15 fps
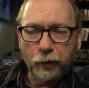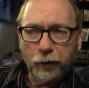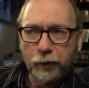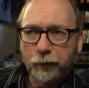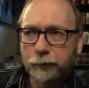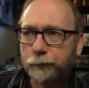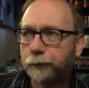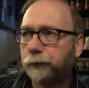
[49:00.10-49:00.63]

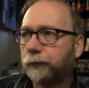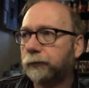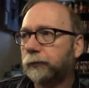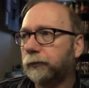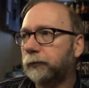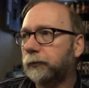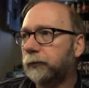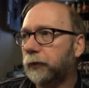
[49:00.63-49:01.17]
uh,
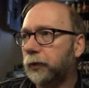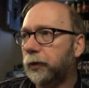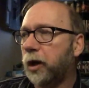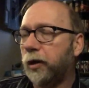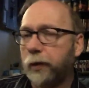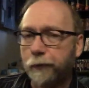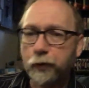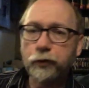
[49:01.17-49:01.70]

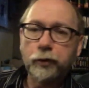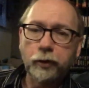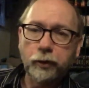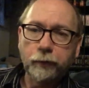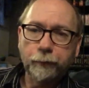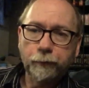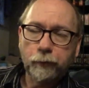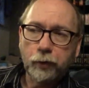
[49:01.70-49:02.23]
our diversity.
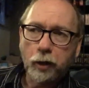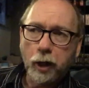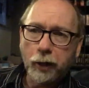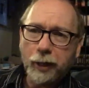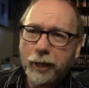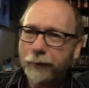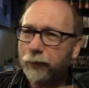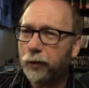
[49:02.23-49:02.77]
A
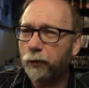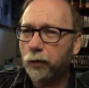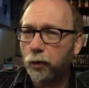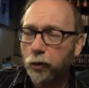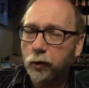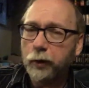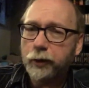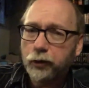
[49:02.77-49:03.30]
lot of the
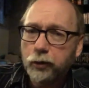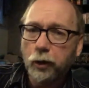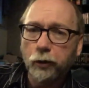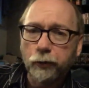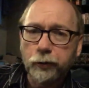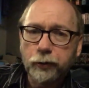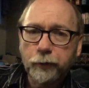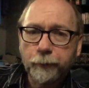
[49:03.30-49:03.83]
early
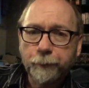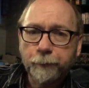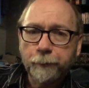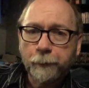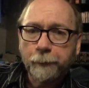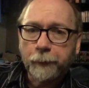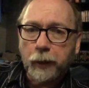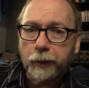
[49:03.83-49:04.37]
shows
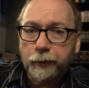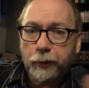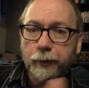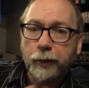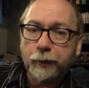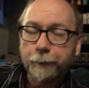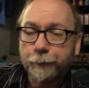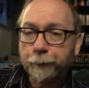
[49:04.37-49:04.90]
uh, did
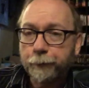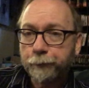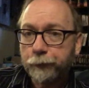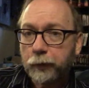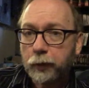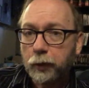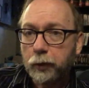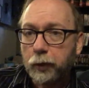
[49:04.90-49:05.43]
that.
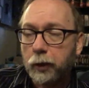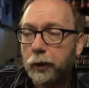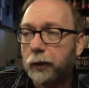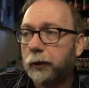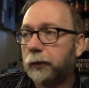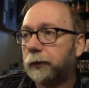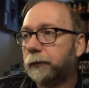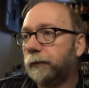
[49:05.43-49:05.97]

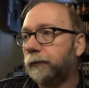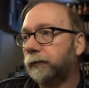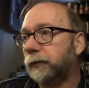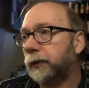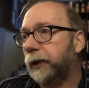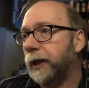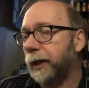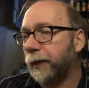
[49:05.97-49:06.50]
Um,
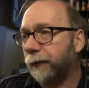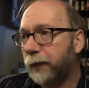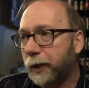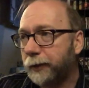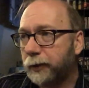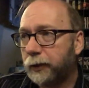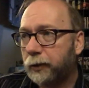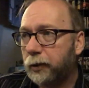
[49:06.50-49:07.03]
King of
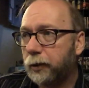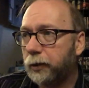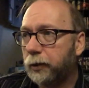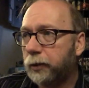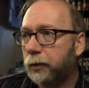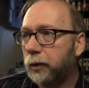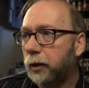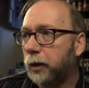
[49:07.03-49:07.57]

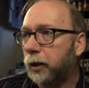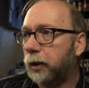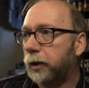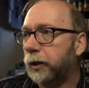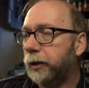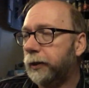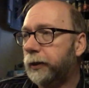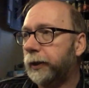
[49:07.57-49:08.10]
Kensington
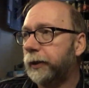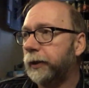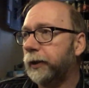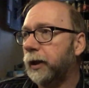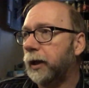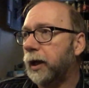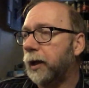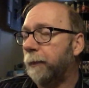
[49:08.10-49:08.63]
uh, did it.
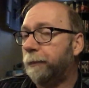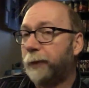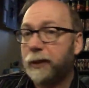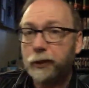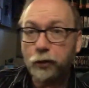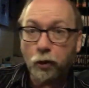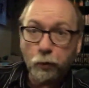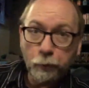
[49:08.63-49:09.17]
Uh,
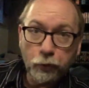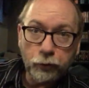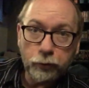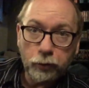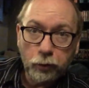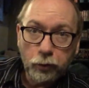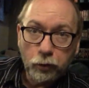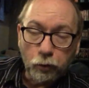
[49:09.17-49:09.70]

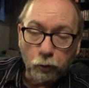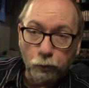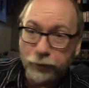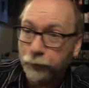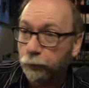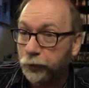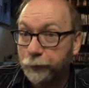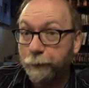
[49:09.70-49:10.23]
Beachcombers
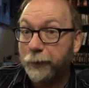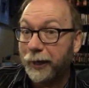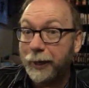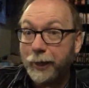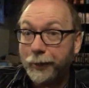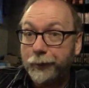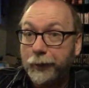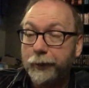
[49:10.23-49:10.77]
was was big
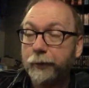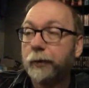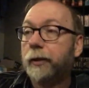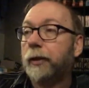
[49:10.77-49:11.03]
on that.